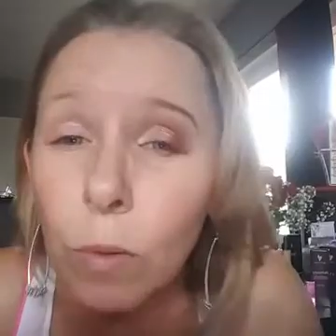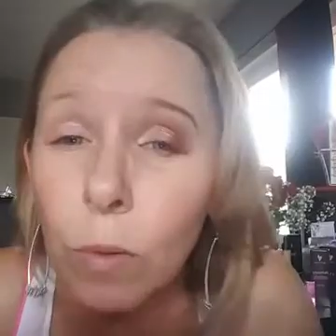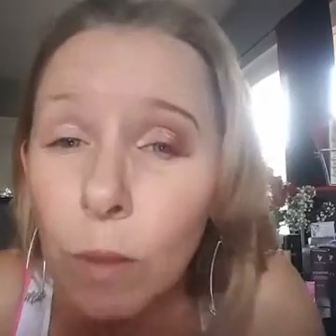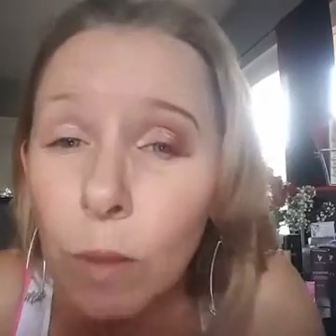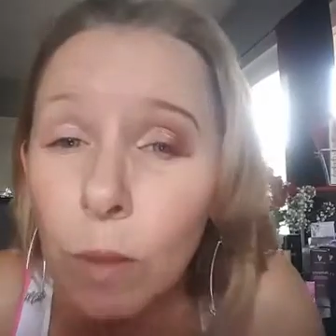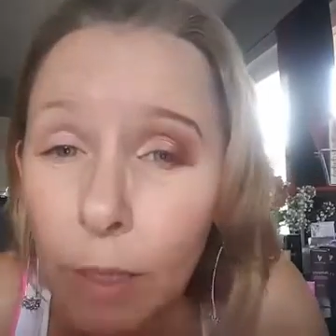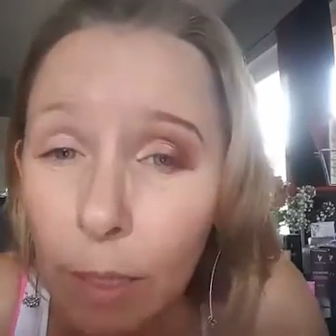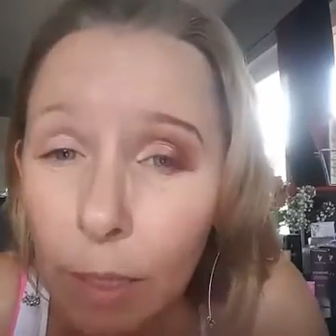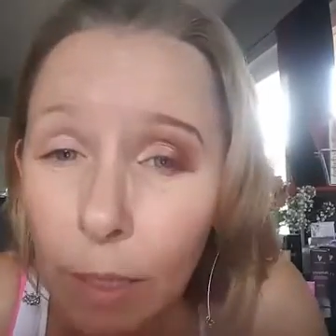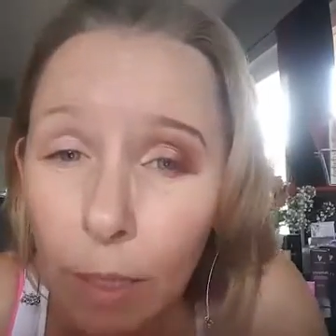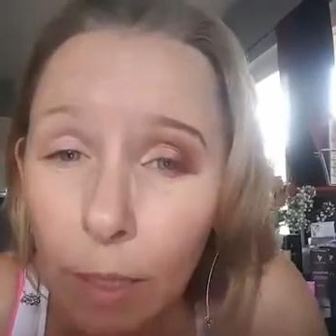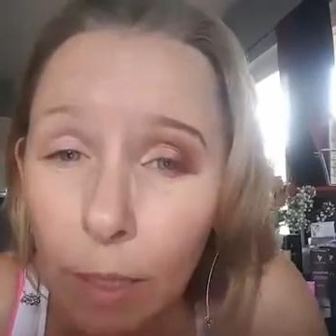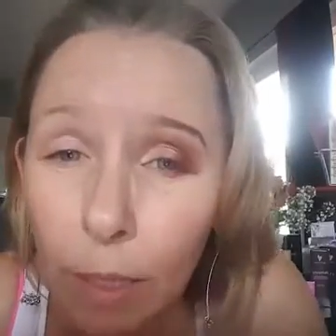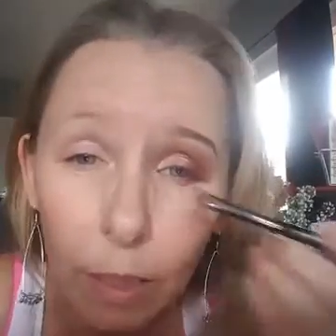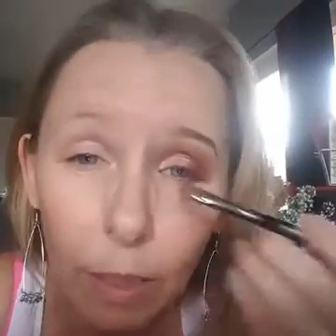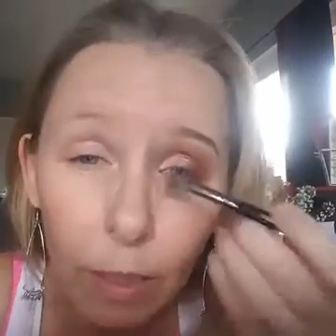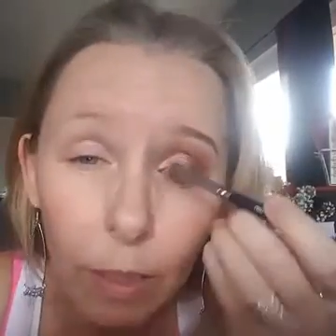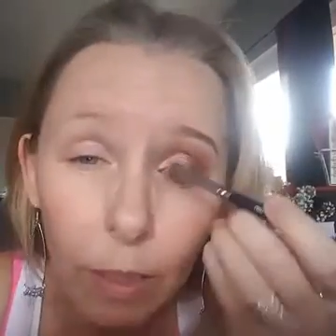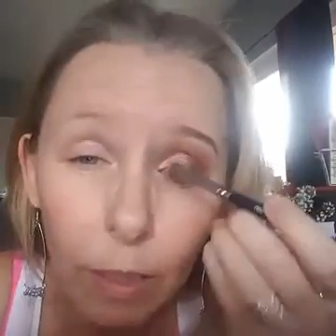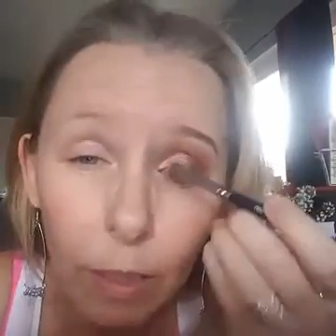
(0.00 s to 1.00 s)
the
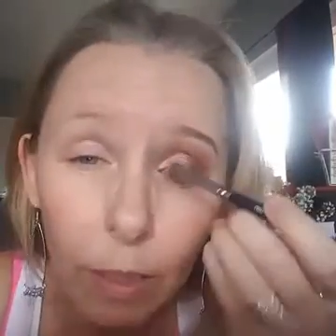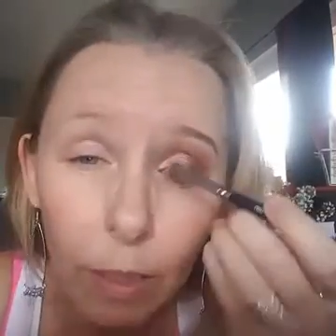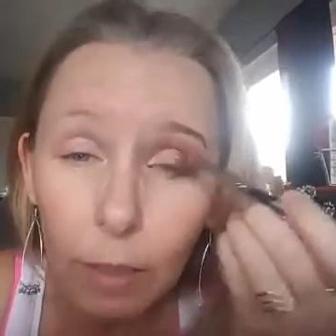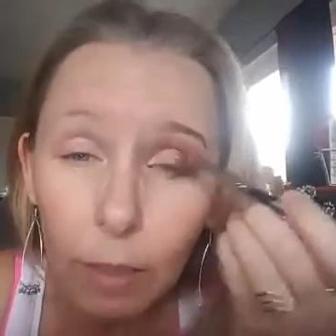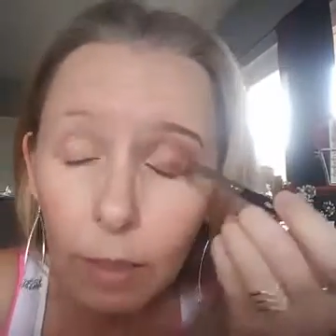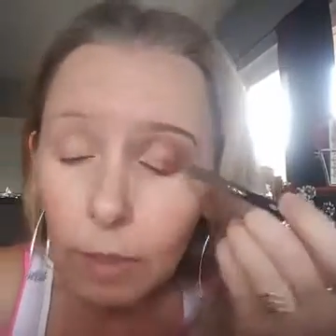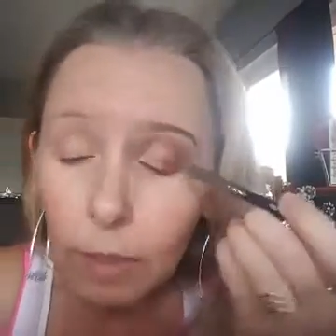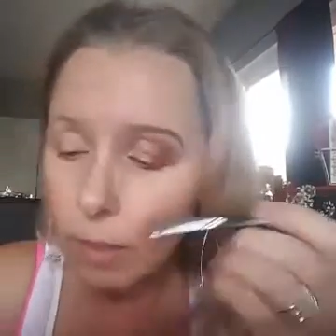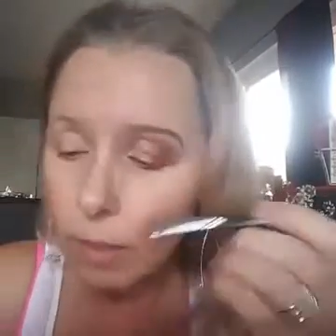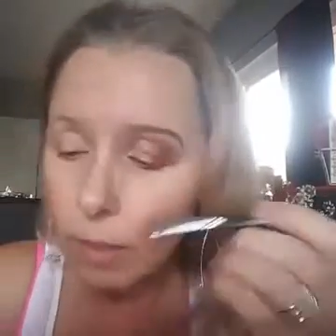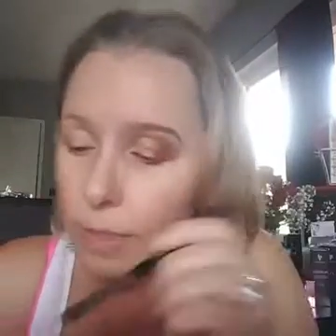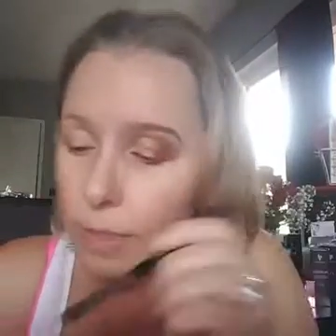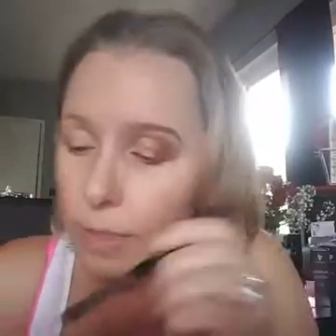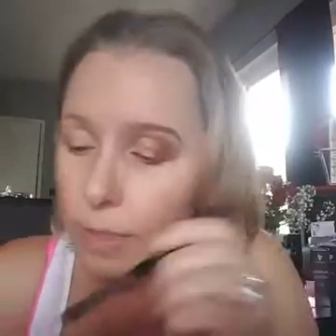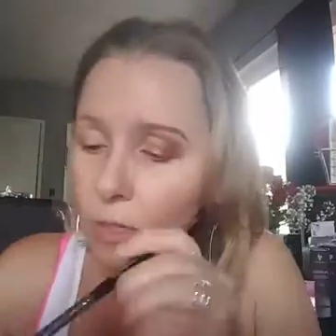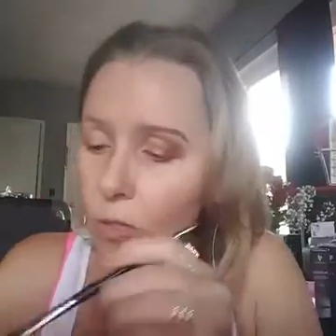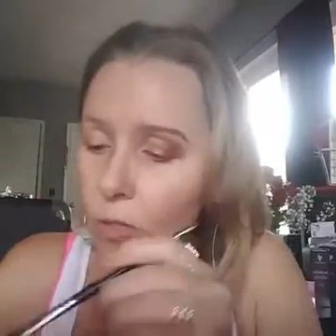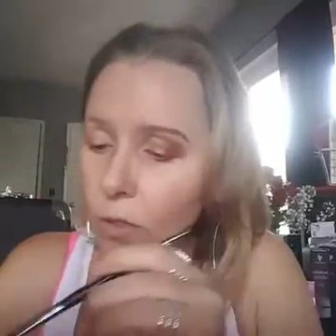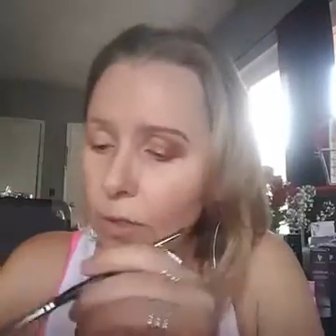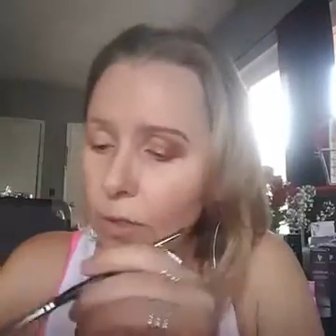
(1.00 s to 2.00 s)

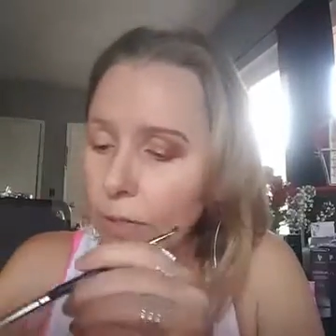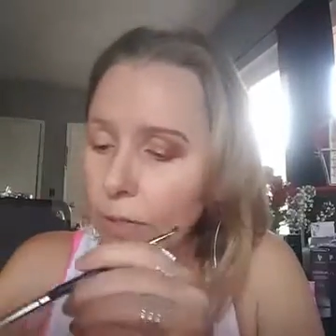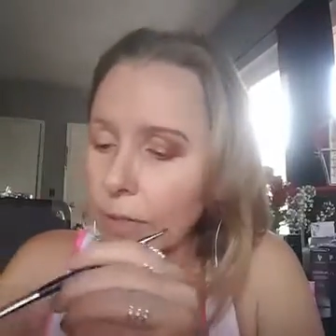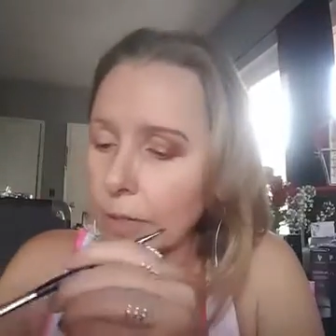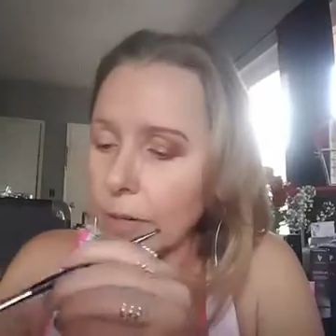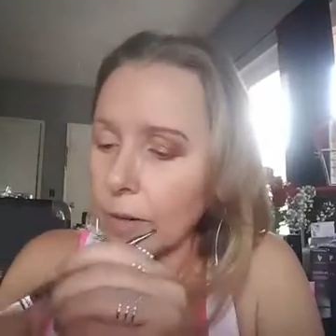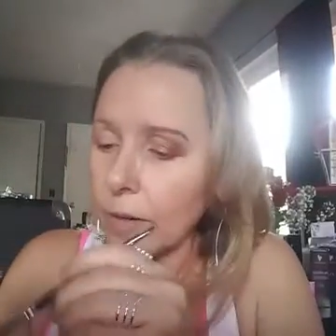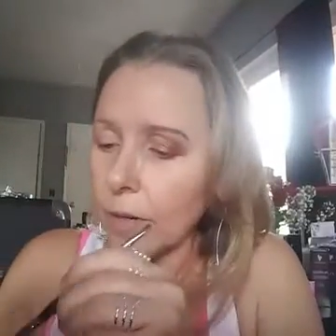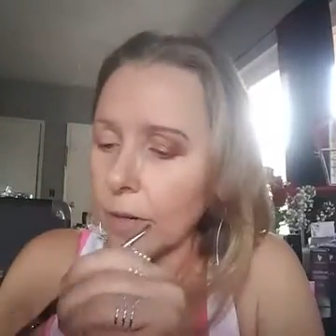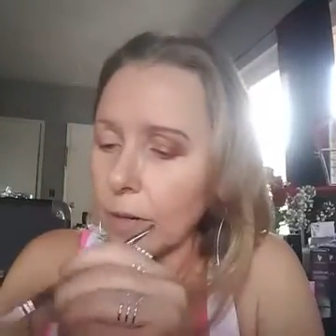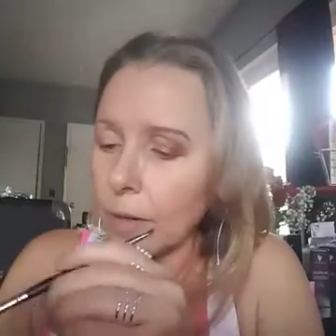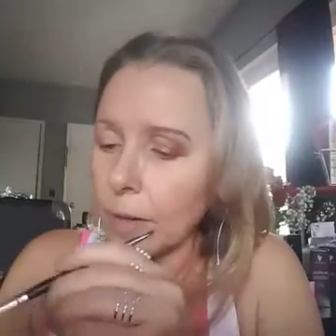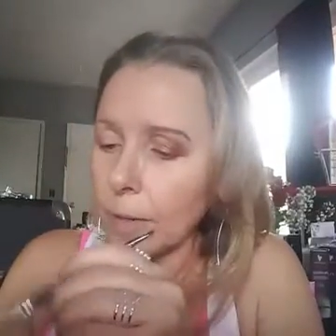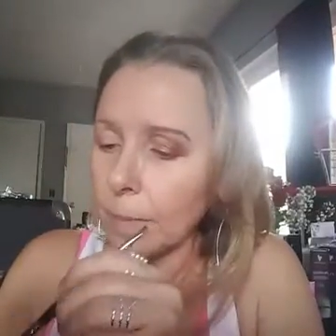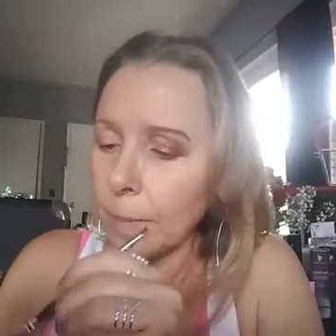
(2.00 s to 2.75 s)
center lid area.